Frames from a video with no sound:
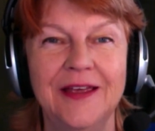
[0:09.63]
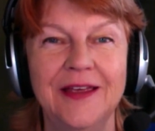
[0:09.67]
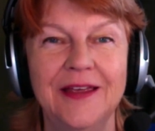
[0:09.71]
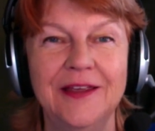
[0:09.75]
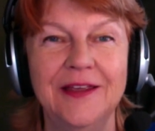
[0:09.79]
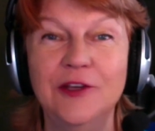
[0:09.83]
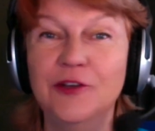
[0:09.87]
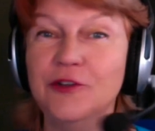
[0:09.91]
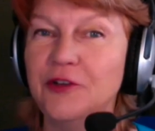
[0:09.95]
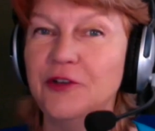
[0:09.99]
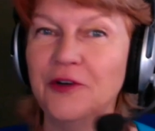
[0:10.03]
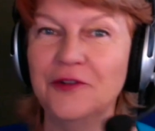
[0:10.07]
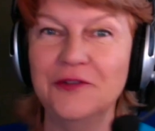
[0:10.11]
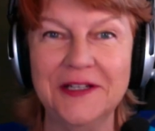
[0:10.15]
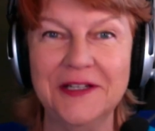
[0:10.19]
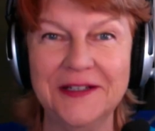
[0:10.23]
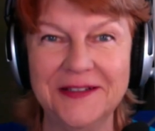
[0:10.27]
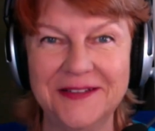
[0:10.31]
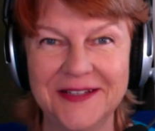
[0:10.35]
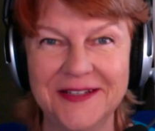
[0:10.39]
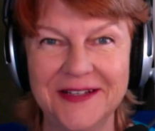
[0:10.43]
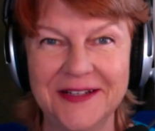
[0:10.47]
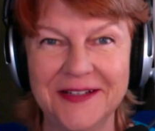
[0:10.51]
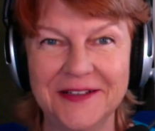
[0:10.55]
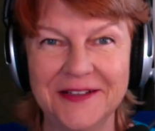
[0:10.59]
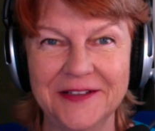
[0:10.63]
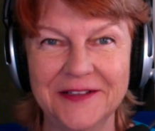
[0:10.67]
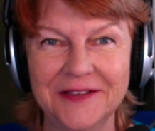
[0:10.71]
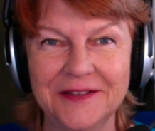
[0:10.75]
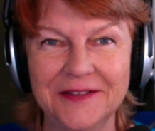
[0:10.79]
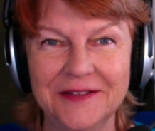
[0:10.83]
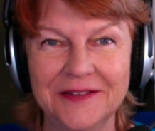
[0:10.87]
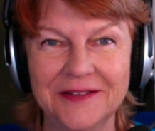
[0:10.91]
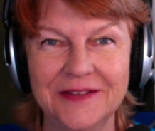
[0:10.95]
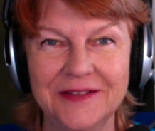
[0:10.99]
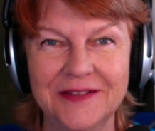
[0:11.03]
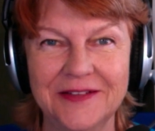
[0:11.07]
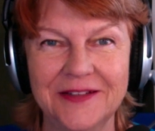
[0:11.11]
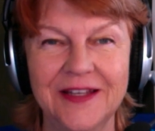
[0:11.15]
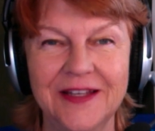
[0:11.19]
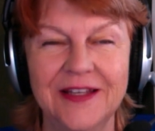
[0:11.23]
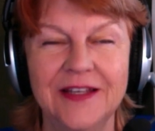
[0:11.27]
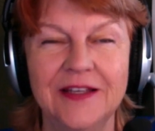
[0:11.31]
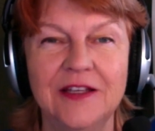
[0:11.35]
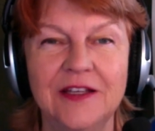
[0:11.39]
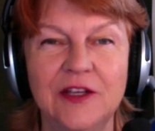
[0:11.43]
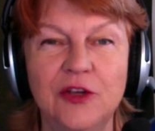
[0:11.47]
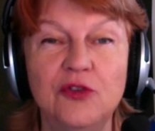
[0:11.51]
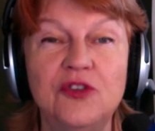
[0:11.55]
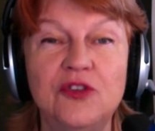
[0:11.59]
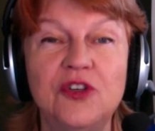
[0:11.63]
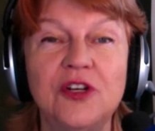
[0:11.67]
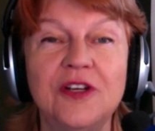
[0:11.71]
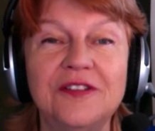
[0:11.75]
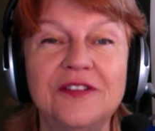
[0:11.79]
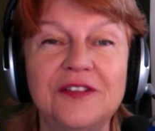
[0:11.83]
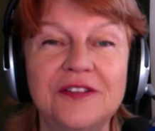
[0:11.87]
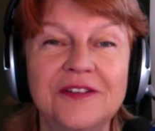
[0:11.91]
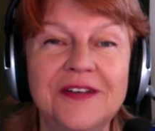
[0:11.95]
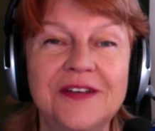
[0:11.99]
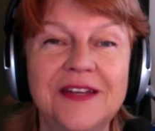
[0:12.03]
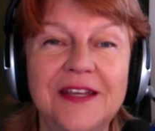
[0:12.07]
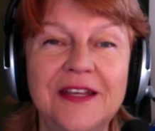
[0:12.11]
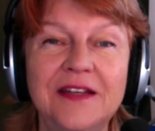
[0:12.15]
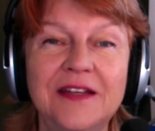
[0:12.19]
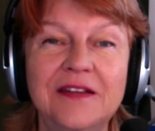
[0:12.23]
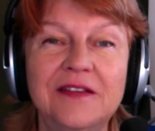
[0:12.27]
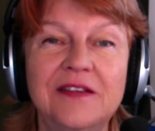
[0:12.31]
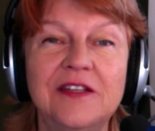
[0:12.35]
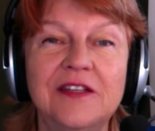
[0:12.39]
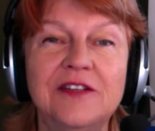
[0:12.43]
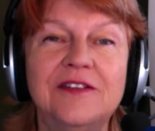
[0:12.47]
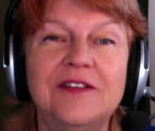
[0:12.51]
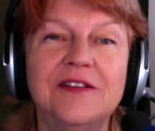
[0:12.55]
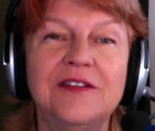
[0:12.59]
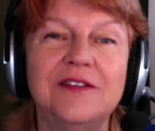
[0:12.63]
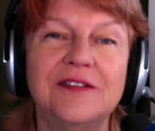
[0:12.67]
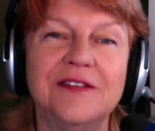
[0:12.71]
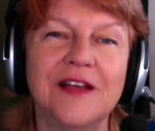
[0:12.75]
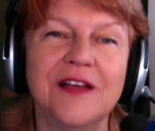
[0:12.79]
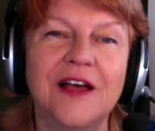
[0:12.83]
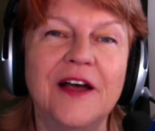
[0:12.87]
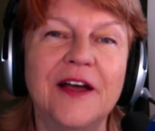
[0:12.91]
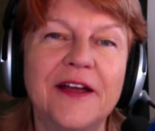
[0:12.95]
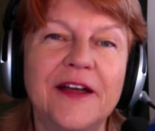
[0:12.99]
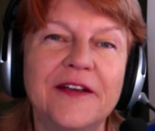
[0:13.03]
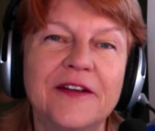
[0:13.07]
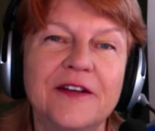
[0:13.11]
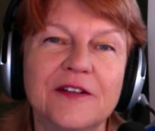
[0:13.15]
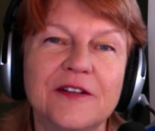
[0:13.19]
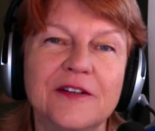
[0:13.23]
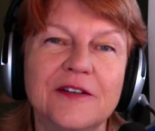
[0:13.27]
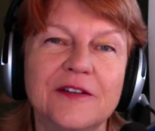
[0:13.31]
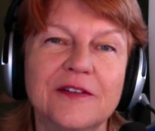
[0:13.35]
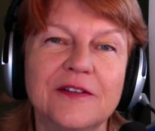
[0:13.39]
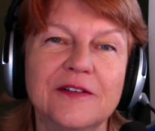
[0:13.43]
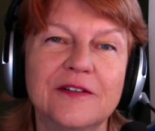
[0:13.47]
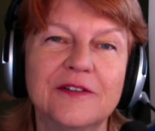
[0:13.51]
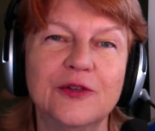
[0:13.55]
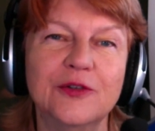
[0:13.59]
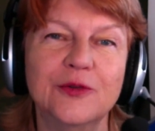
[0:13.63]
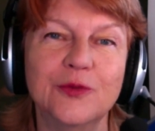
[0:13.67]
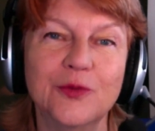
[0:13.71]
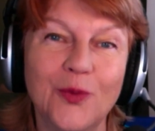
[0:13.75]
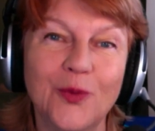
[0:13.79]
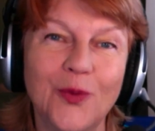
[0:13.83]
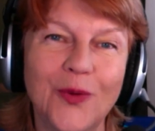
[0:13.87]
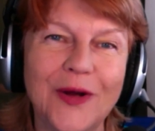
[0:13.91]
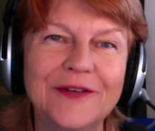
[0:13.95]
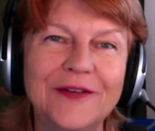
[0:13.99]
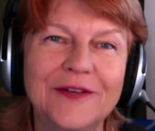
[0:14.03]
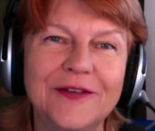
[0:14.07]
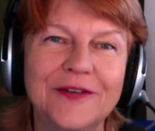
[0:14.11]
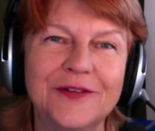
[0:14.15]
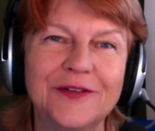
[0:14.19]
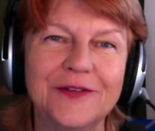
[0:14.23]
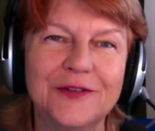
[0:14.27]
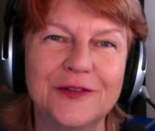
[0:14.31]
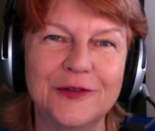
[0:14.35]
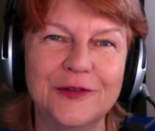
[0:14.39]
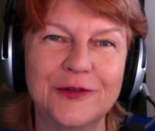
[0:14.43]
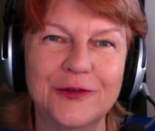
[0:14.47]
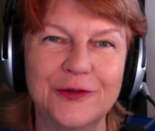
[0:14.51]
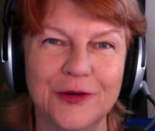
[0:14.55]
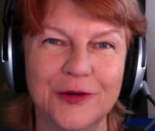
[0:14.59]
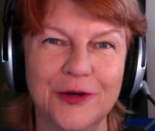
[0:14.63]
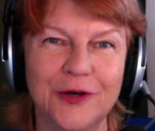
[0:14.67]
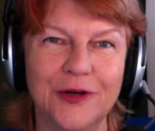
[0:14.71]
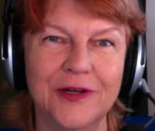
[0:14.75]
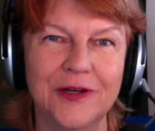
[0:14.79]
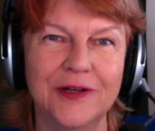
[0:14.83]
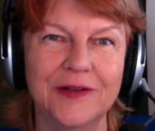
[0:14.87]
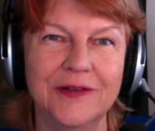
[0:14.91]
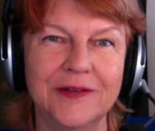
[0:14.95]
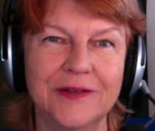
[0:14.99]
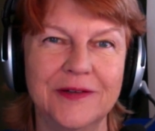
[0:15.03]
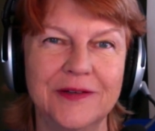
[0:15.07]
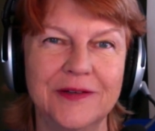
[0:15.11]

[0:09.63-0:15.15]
You don't need talent. You just need the desire to want to draw.